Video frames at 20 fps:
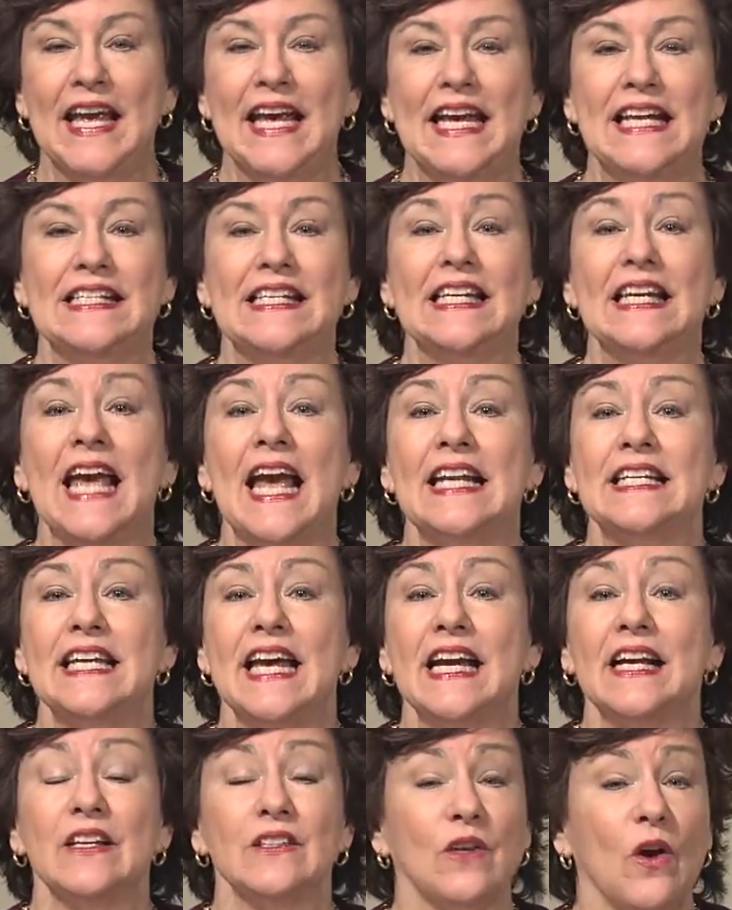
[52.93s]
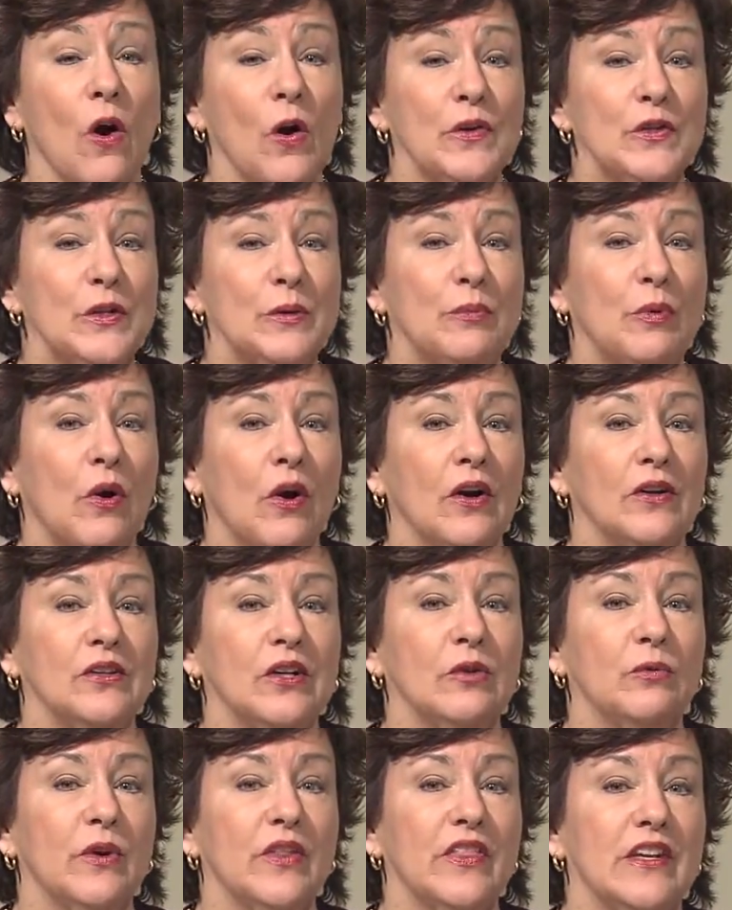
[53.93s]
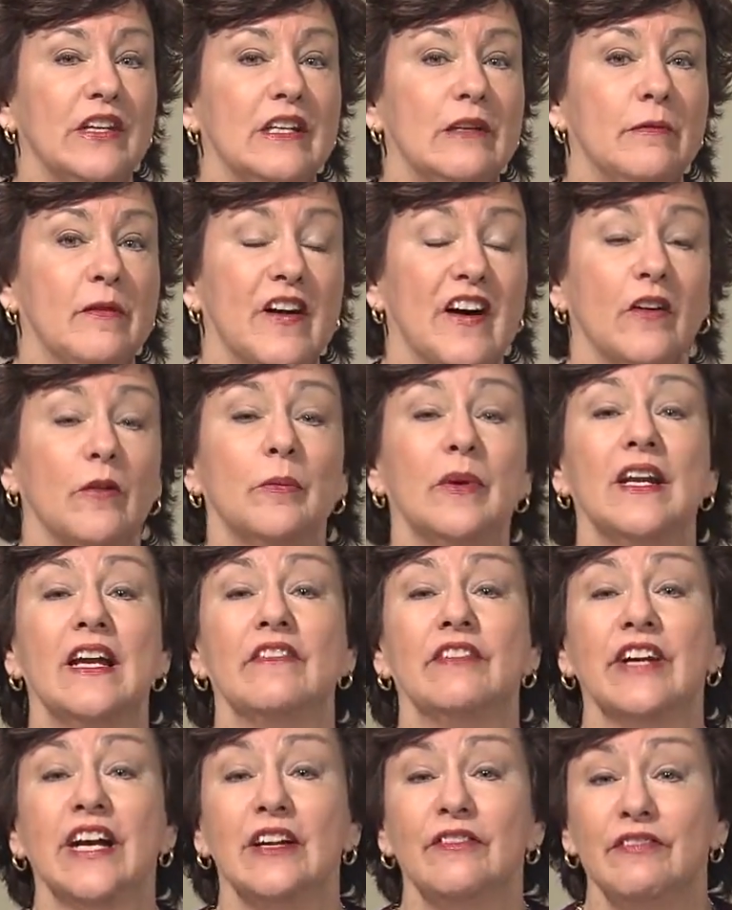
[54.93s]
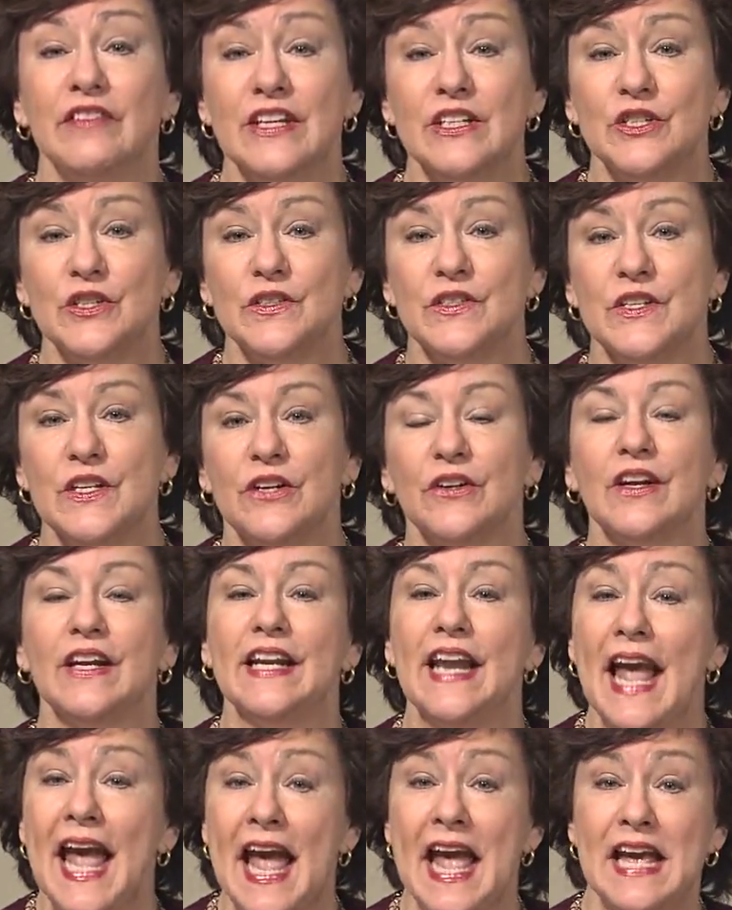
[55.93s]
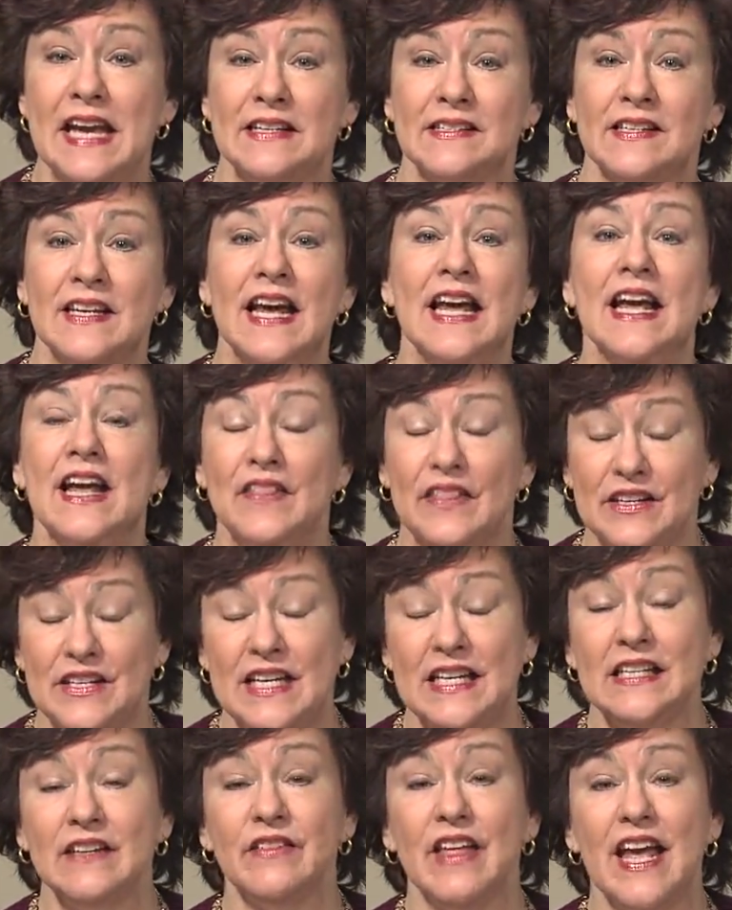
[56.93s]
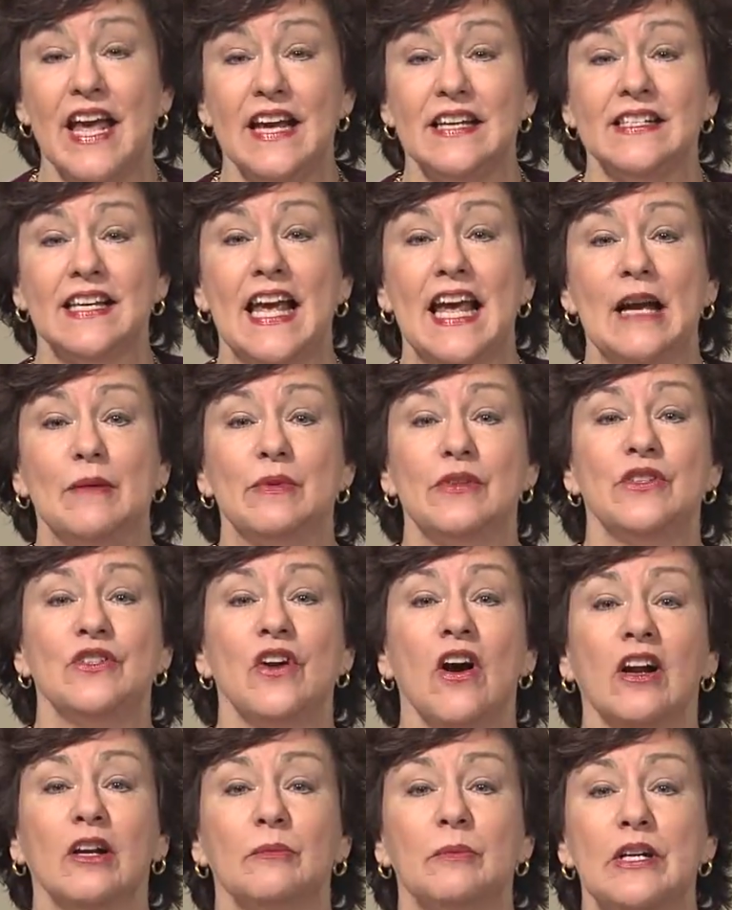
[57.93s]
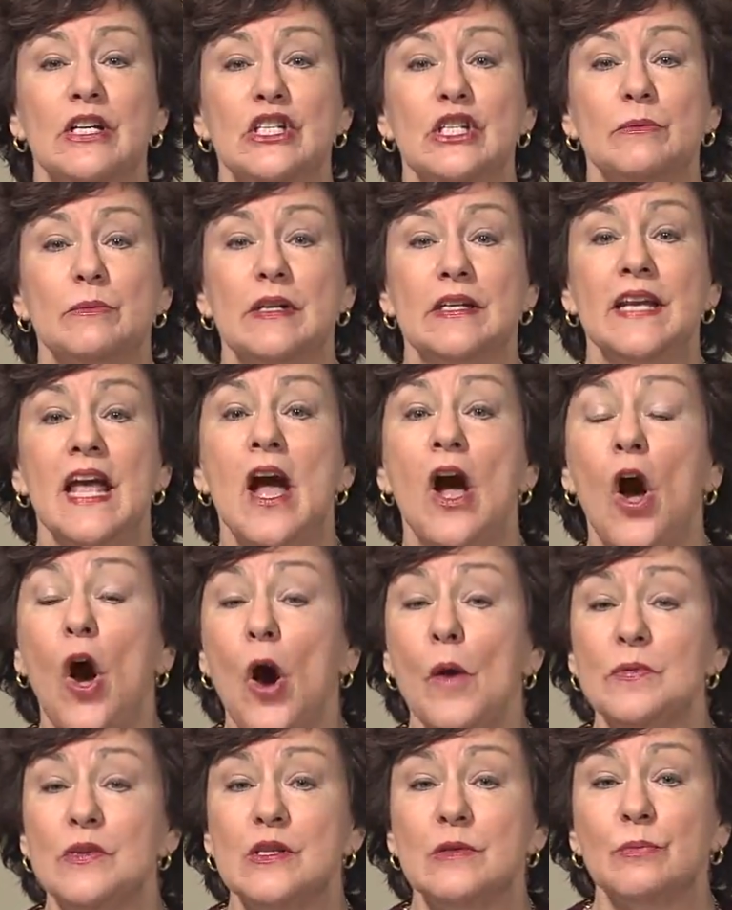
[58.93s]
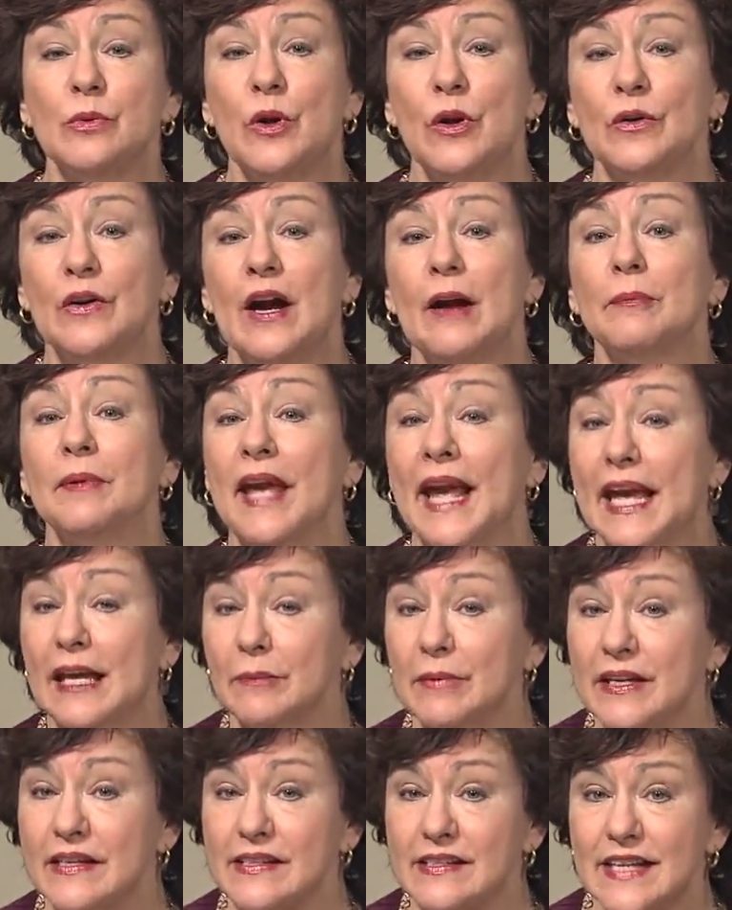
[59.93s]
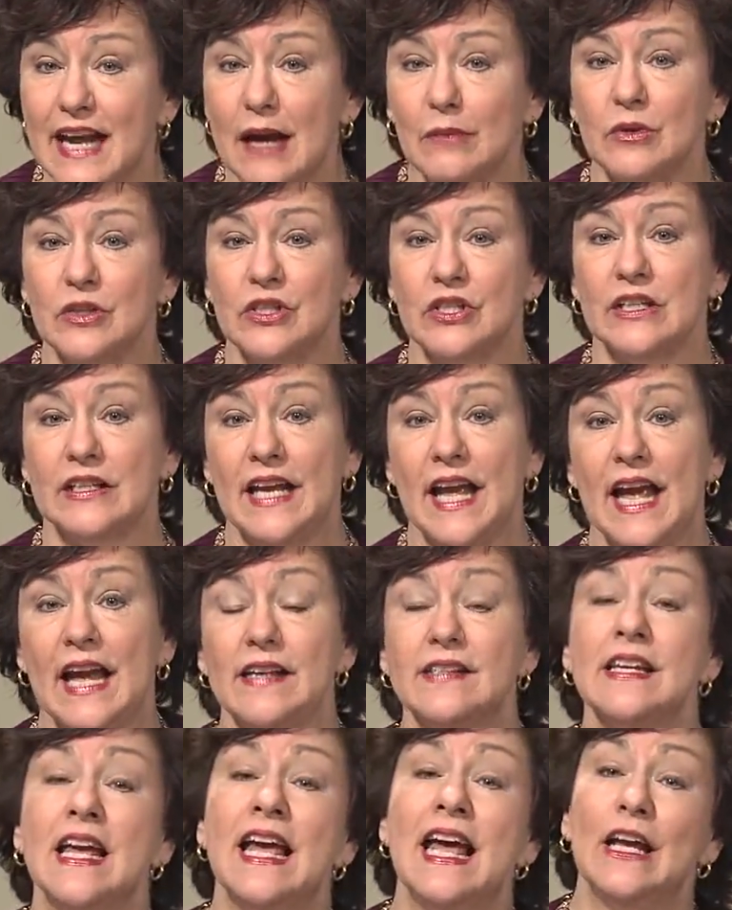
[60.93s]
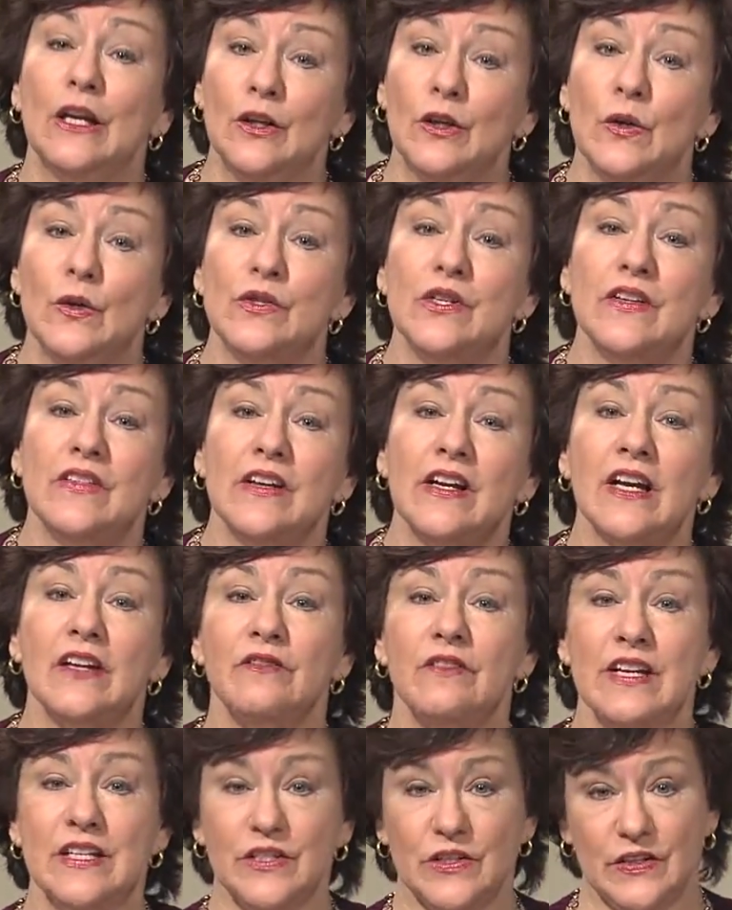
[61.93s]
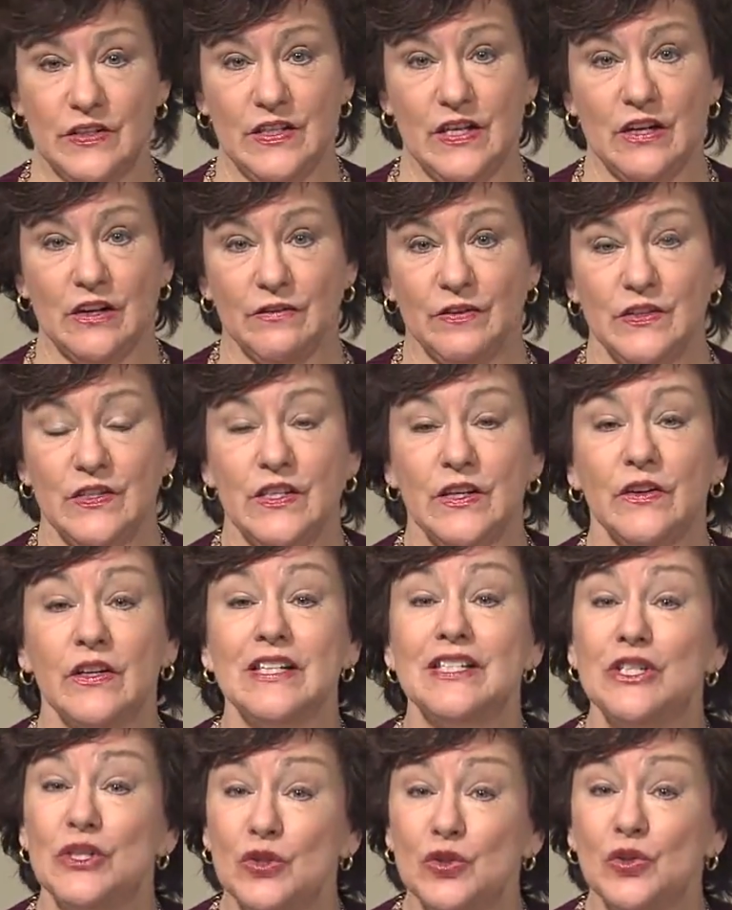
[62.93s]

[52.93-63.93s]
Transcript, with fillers: NCK Tech is also partnered with the development of a convention center in Hays. The dean of the Hays campus, Don Benjamin, hopes the program can be established in Hays using the convention center facilities to